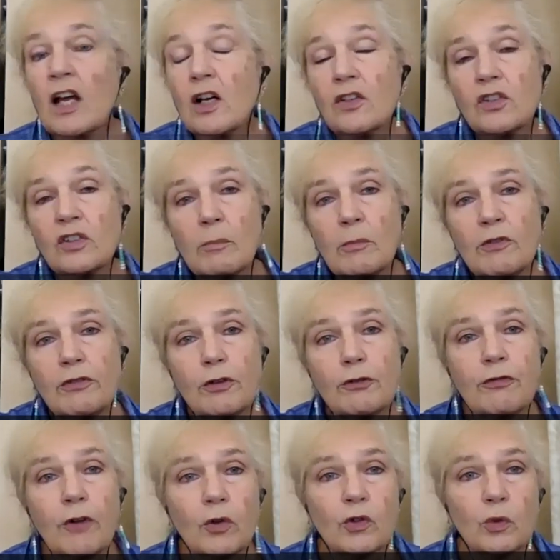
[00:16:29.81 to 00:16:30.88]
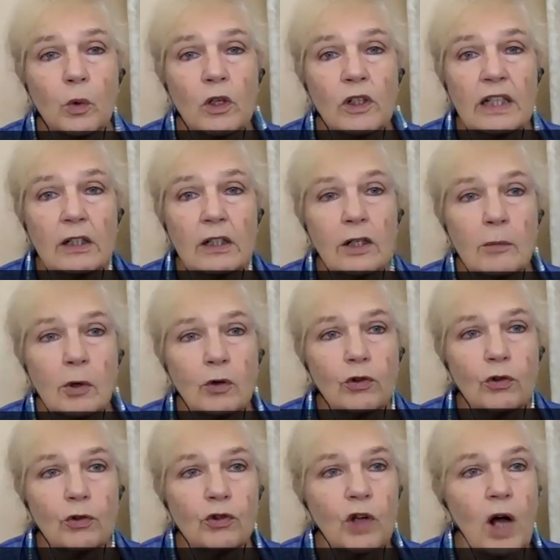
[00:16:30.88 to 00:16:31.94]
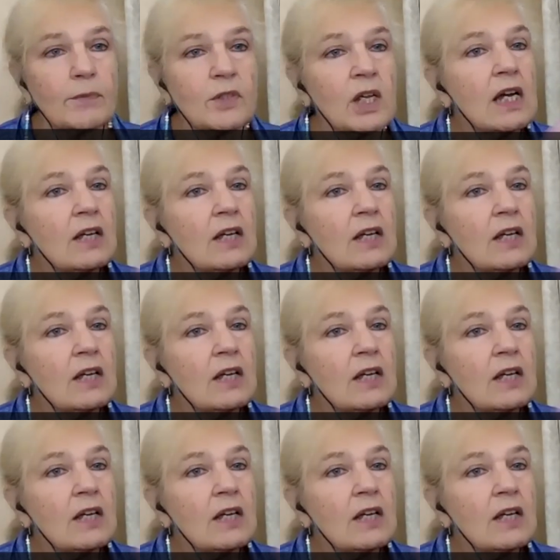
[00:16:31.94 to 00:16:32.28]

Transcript: some of you folks work in commercial shops